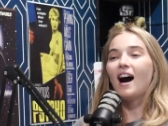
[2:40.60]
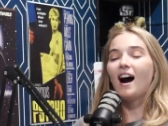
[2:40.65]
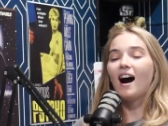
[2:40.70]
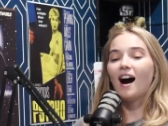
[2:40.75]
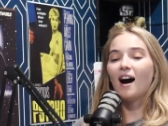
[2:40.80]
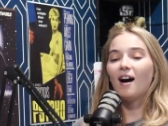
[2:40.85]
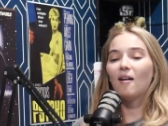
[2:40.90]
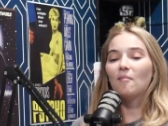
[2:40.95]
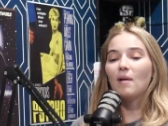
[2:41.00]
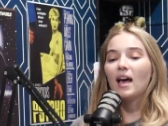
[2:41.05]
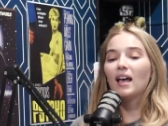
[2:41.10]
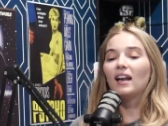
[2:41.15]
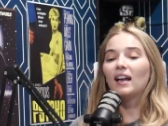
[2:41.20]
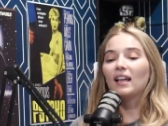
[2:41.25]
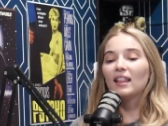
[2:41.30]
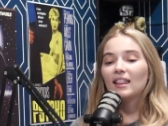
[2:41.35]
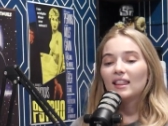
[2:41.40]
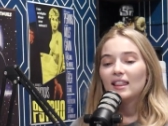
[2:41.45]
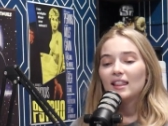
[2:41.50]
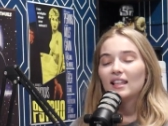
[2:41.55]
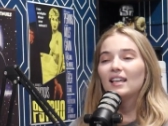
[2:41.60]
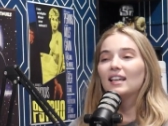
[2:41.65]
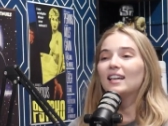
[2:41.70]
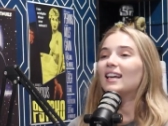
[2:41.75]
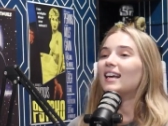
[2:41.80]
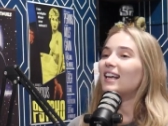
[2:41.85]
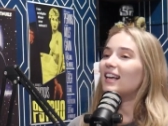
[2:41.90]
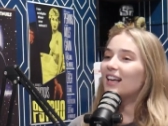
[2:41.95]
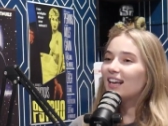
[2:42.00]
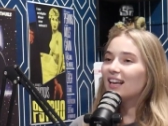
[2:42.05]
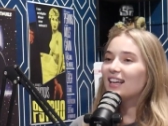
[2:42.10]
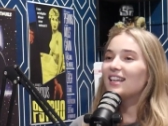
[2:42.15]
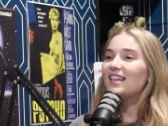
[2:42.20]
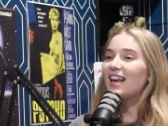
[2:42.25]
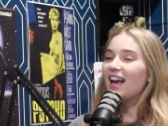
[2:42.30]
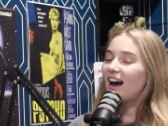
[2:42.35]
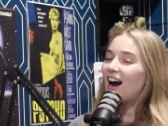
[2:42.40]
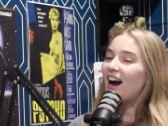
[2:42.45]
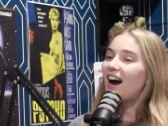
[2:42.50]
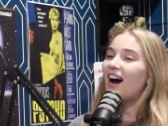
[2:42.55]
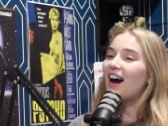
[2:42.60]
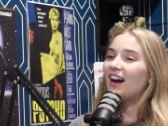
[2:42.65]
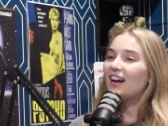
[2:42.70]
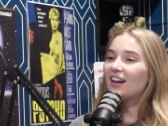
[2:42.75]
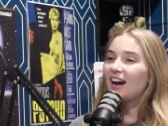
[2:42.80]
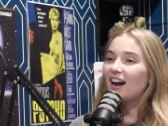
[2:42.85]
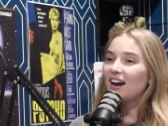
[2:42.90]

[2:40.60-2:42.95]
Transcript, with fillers: And that makes me so happy. Yeah, no idea.